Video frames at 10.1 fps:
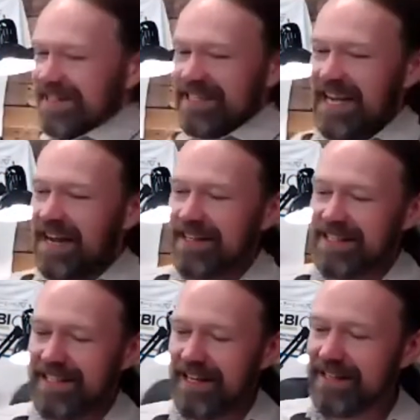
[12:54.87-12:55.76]

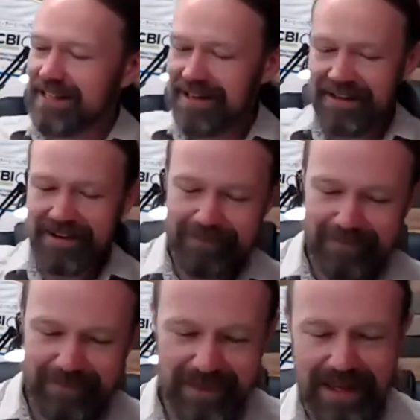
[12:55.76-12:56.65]
Silas next here.
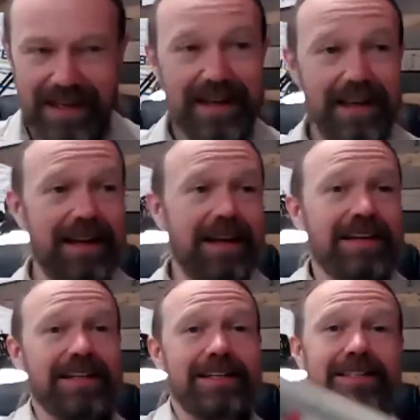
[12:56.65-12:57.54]

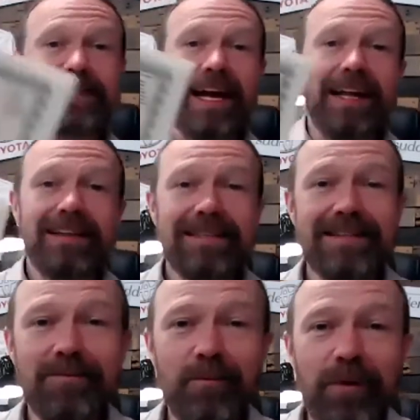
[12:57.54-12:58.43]

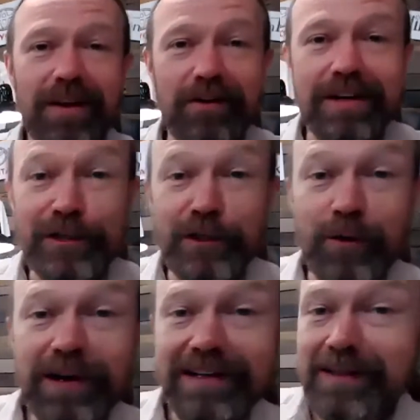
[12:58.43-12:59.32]
Silas, what a great
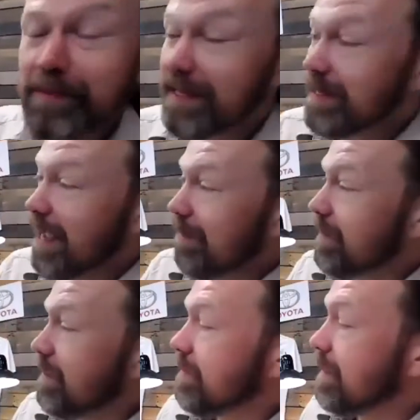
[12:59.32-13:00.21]
joy it has been to have
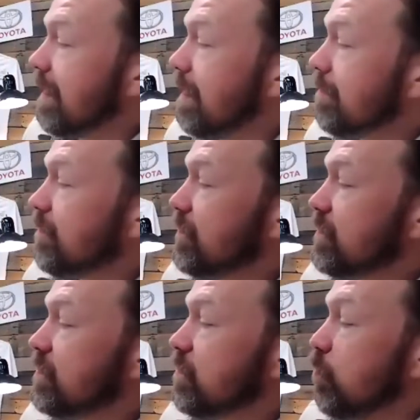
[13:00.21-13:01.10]
you in the
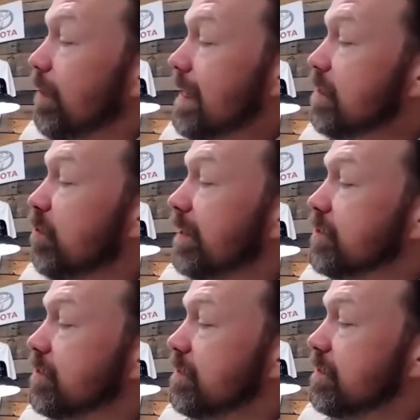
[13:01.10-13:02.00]
camps. Great
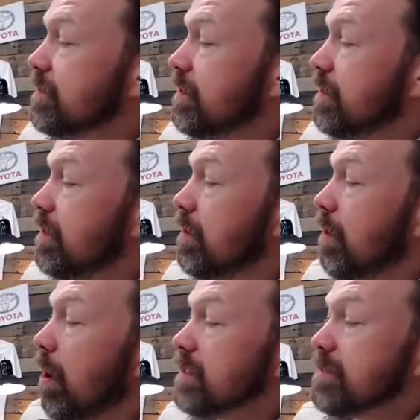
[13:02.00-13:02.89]
questions,
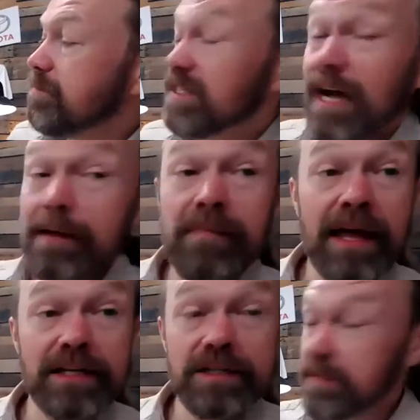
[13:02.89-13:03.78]
awesome time
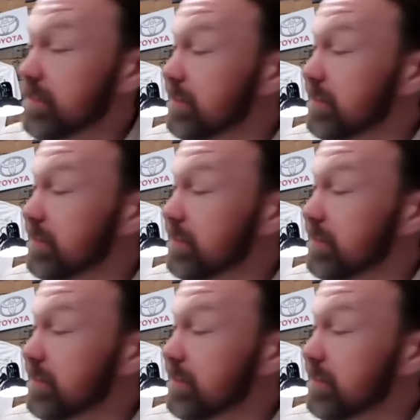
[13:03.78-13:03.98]
management